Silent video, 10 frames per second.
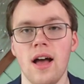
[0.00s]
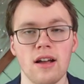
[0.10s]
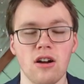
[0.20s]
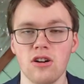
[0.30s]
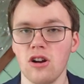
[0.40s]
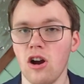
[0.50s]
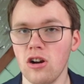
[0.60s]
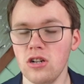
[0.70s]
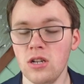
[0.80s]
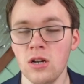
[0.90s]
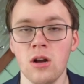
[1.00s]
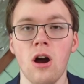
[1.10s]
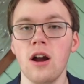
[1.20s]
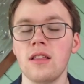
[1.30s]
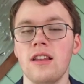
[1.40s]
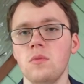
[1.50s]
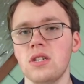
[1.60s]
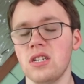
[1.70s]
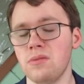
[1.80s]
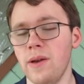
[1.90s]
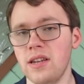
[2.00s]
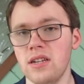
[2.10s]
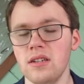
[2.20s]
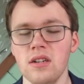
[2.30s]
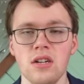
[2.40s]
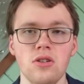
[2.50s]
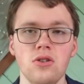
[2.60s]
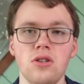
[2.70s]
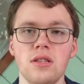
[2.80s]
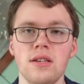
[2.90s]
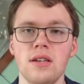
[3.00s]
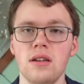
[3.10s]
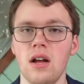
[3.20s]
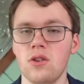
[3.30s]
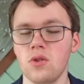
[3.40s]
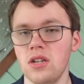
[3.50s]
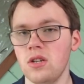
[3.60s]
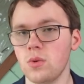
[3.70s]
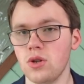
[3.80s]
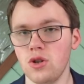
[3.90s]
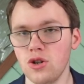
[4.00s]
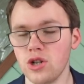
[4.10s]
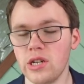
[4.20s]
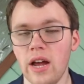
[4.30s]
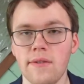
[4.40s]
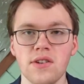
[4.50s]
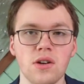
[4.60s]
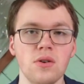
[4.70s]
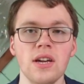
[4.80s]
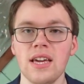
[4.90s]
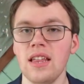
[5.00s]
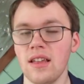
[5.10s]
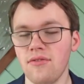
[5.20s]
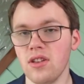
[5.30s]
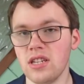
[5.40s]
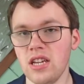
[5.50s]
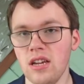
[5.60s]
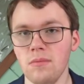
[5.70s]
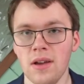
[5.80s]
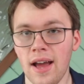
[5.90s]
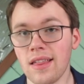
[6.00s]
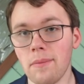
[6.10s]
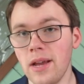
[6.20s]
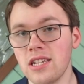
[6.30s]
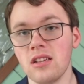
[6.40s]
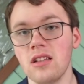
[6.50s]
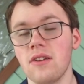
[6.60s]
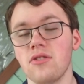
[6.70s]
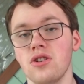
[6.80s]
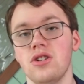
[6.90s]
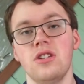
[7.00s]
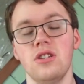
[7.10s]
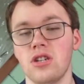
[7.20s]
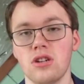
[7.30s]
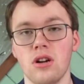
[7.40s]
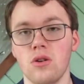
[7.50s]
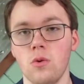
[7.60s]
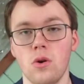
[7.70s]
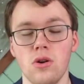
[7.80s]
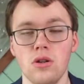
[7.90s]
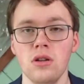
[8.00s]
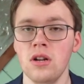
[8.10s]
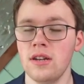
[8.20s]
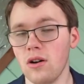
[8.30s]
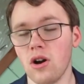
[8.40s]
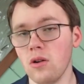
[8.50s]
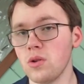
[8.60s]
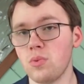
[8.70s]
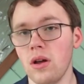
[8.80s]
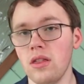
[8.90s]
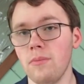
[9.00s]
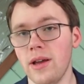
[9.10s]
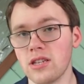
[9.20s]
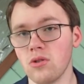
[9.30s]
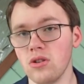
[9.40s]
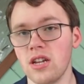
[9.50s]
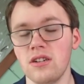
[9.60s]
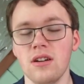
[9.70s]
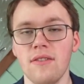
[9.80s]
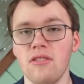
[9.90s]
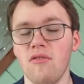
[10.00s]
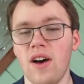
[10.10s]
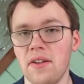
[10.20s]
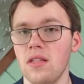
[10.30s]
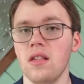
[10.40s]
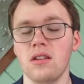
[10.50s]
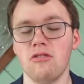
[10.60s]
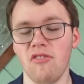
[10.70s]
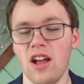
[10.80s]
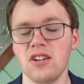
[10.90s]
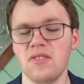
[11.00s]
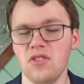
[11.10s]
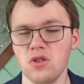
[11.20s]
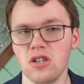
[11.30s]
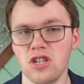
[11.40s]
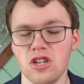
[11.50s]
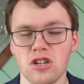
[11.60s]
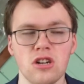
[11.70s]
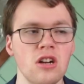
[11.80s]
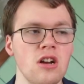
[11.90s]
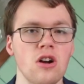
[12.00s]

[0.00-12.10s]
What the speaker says: Carter Hart. Hart then was suspended due to the 2018 World Junior stuff, so he left the team, and that basically left Ersson in the starting role. Now, Hart was probably the best goaltender of the five that the Flyers have used this year.